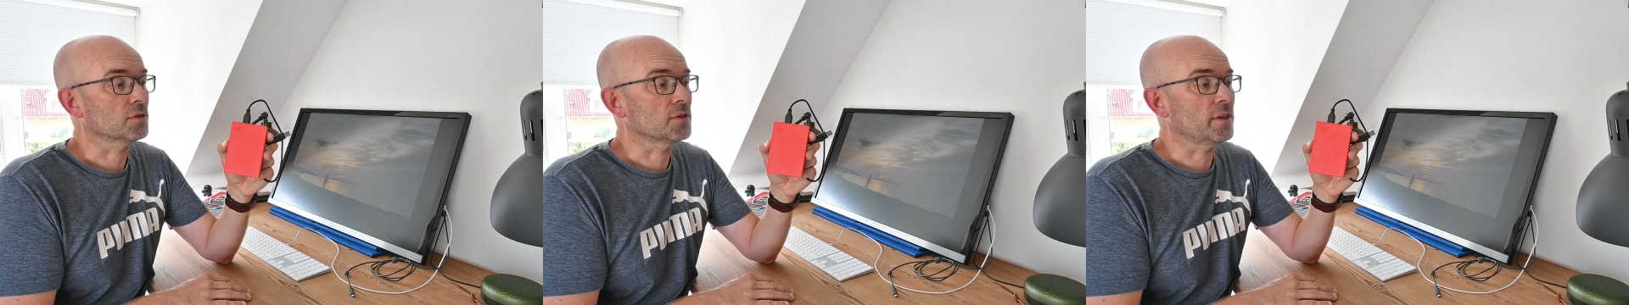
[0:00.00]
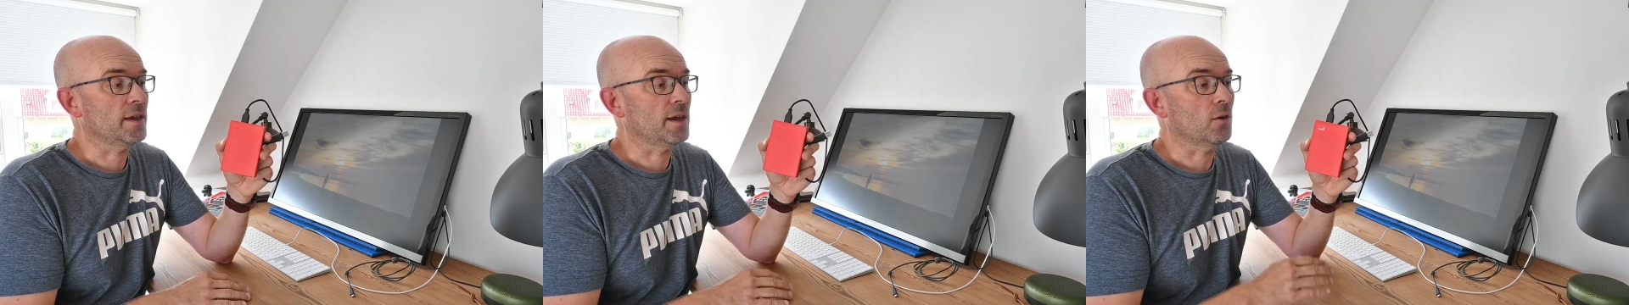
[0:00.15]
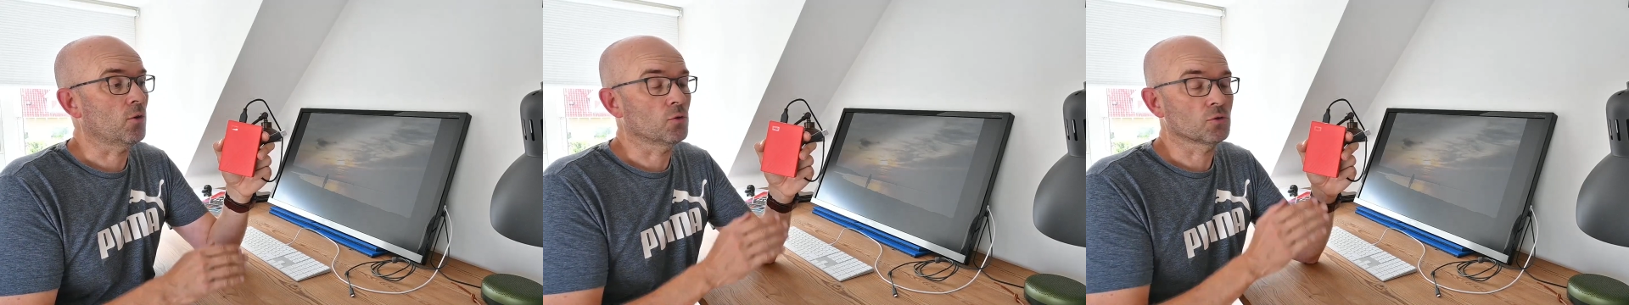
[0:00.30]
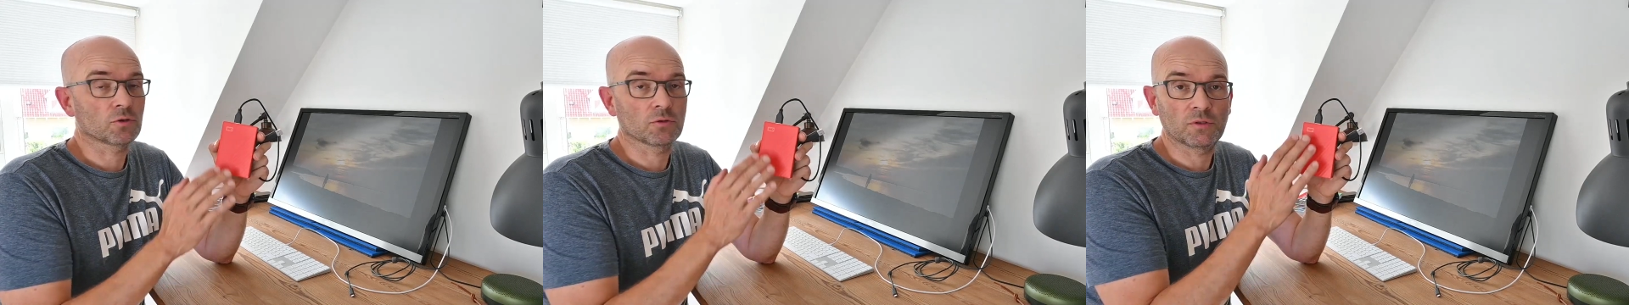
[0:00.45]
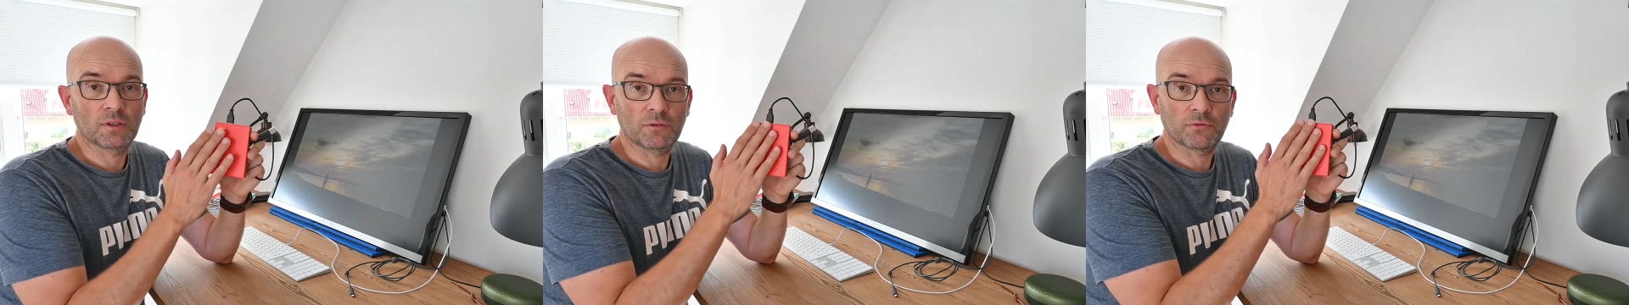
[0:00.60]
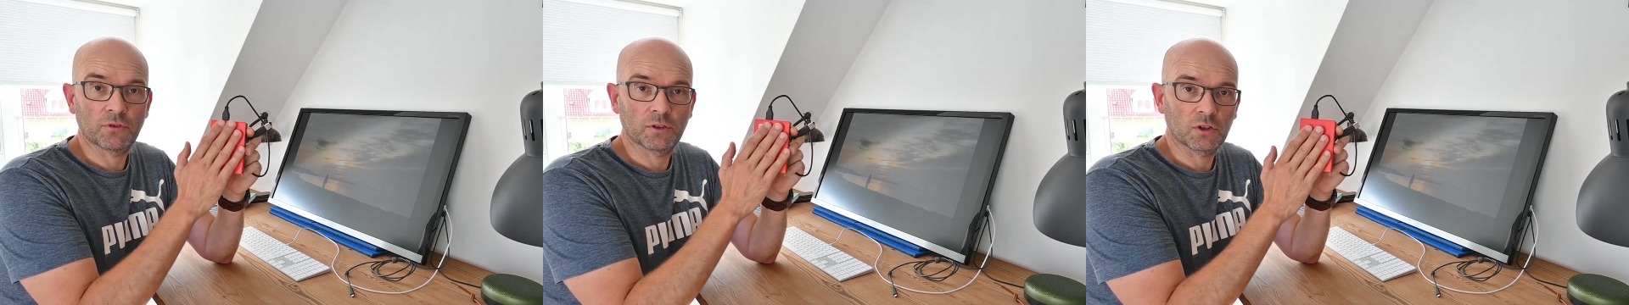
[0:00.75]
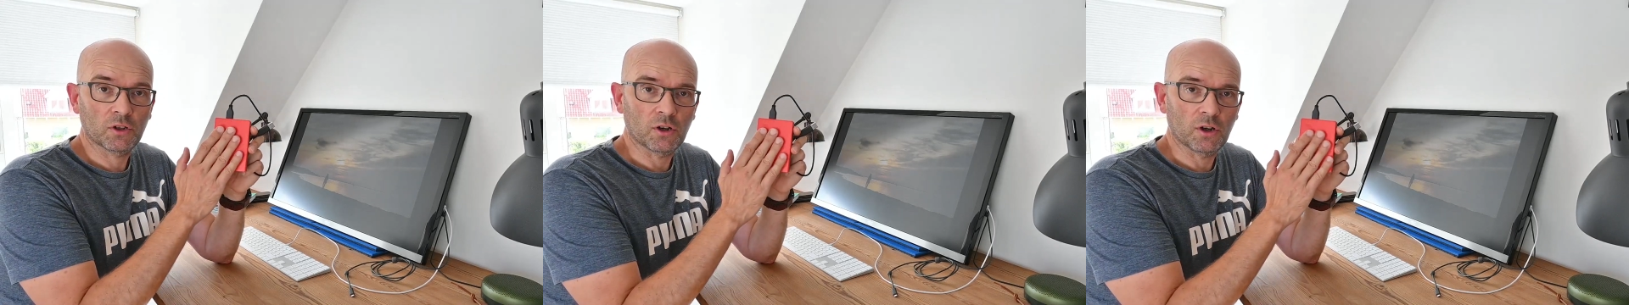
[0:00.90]
They are also
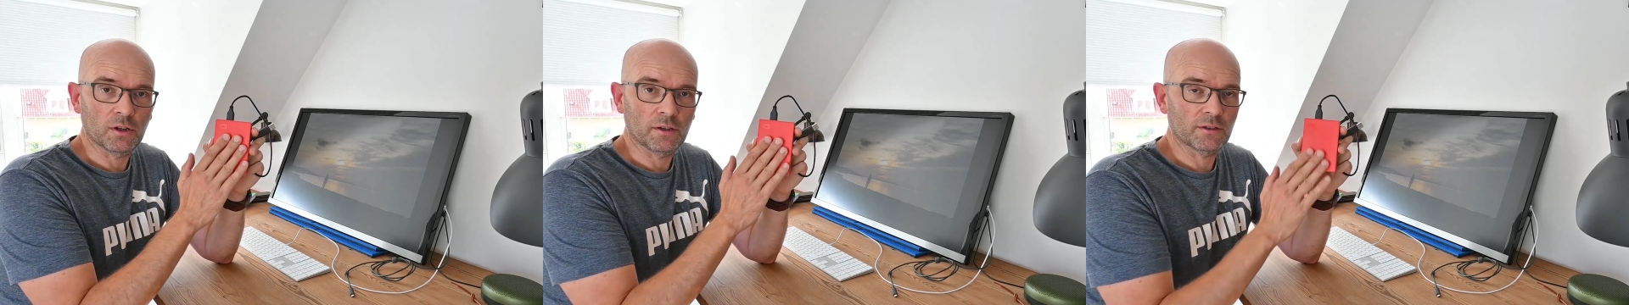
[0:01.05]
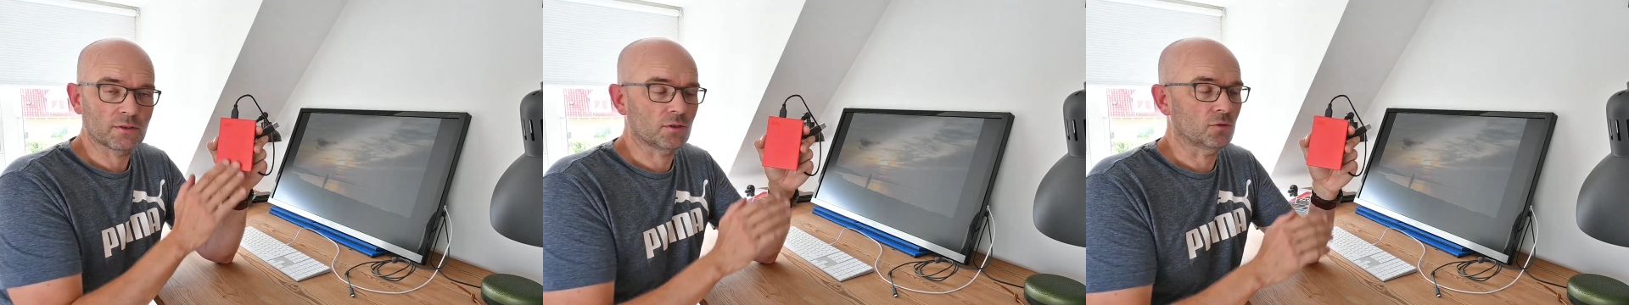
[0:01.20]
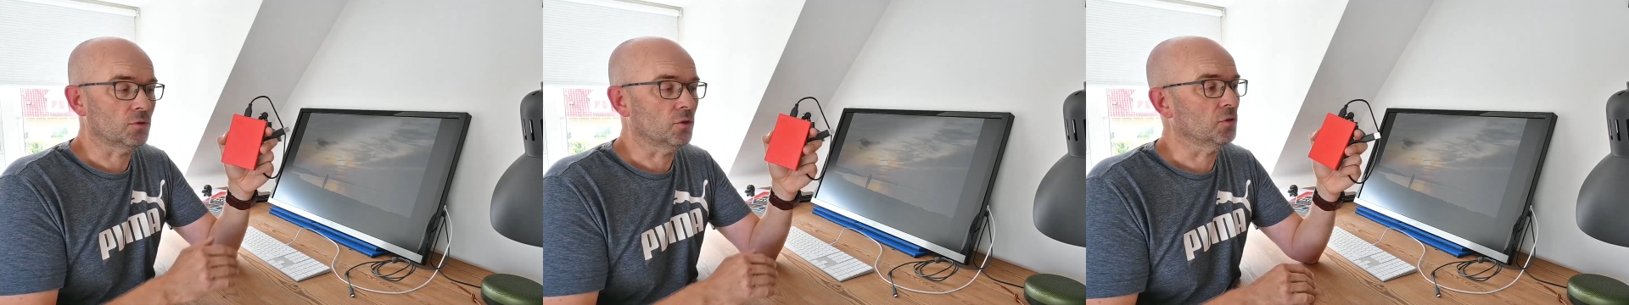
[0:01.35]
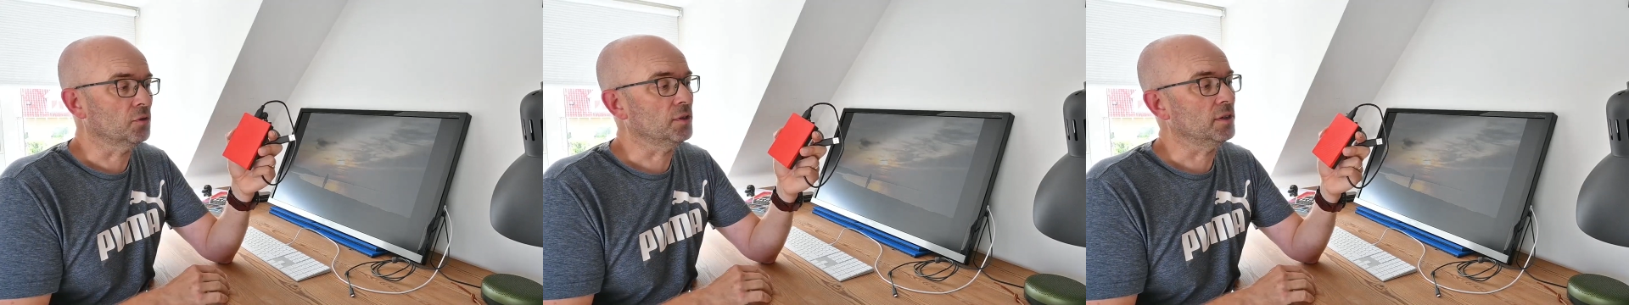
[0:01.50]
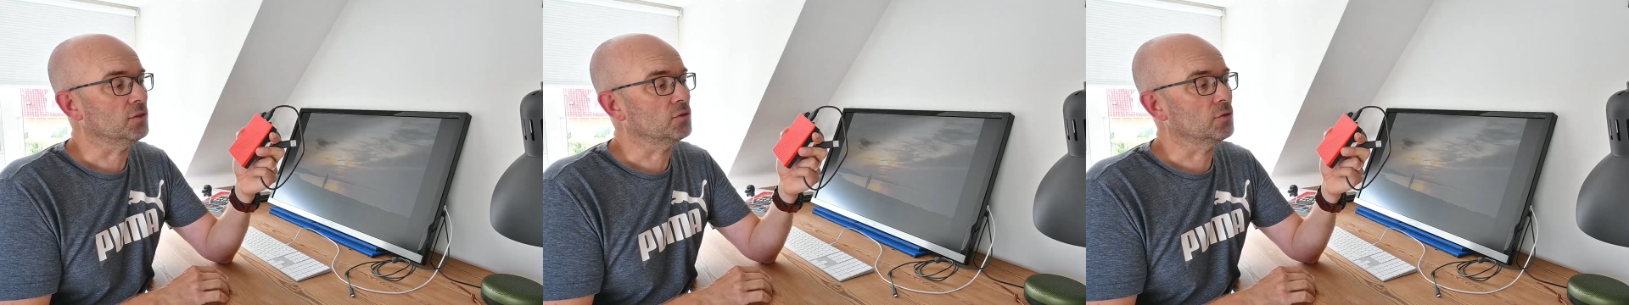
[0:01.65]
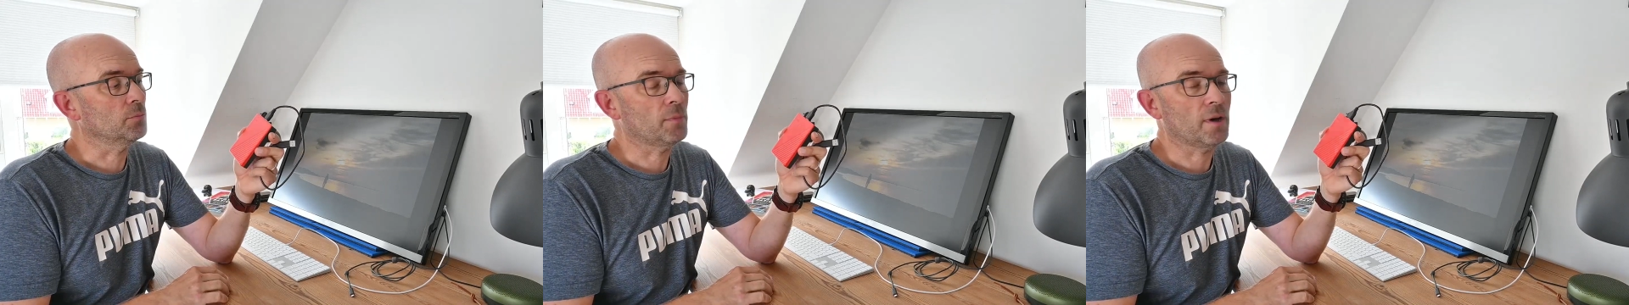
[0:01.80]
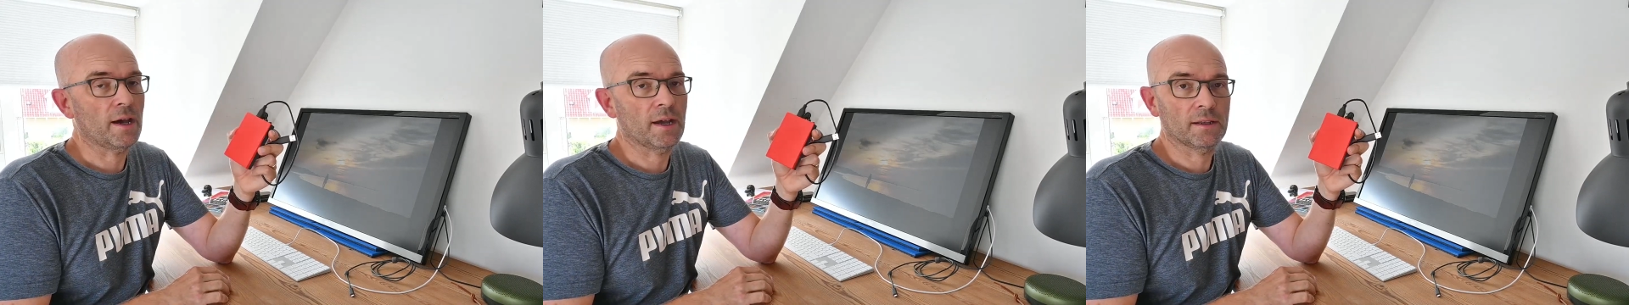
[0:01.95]
different colors. You don't need to
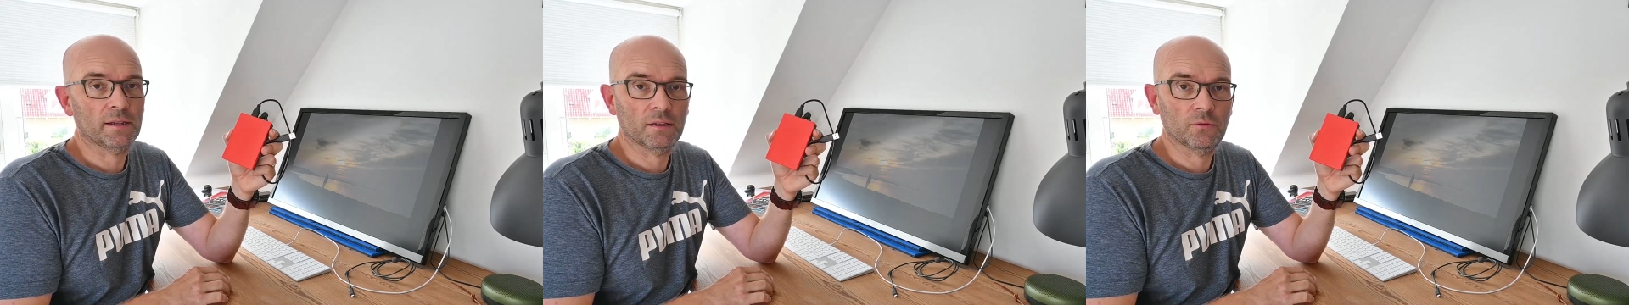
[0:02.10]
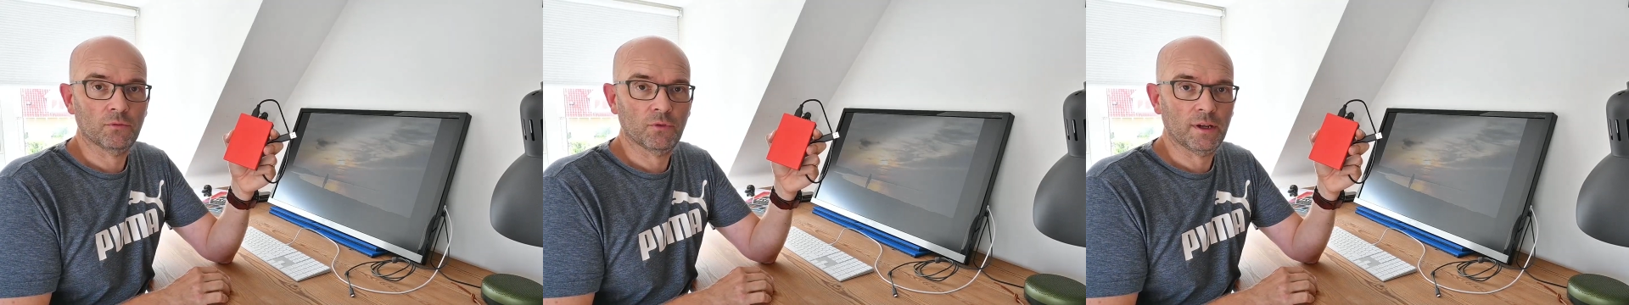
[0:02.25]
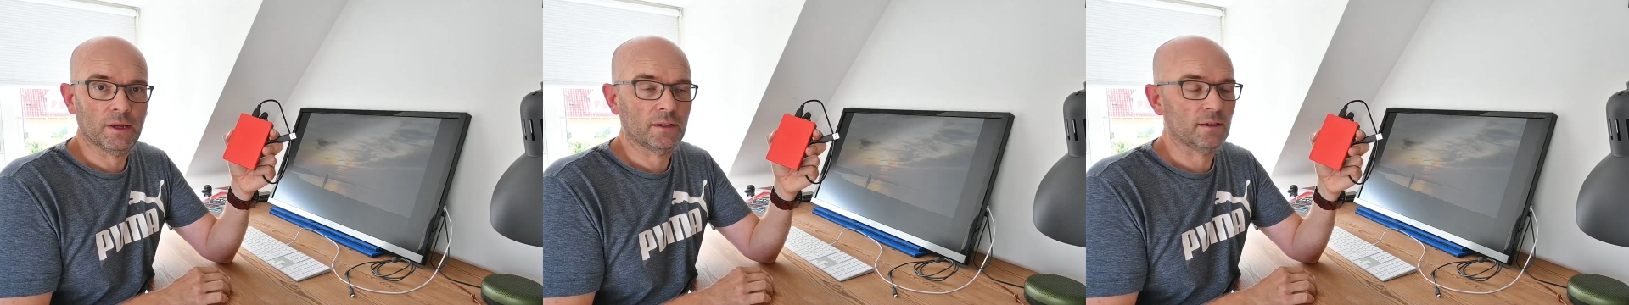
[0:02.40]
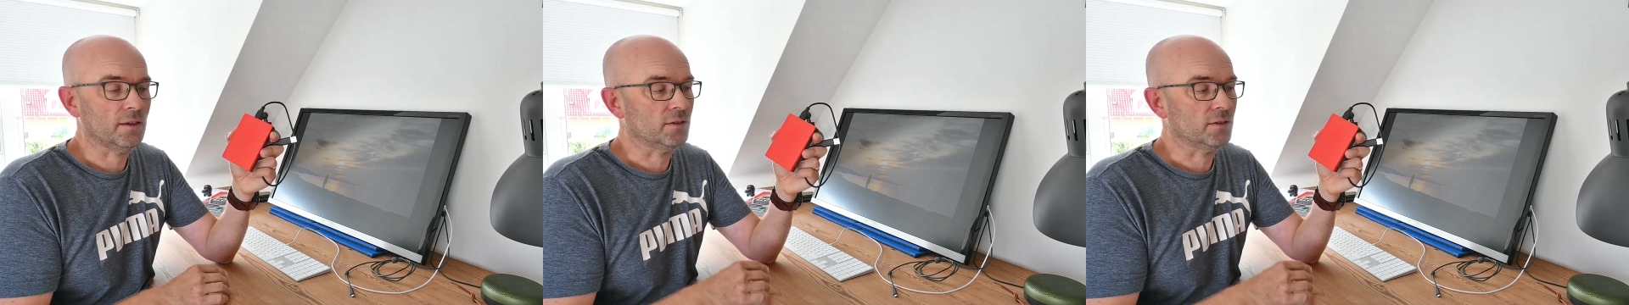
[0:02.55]
buy it in red.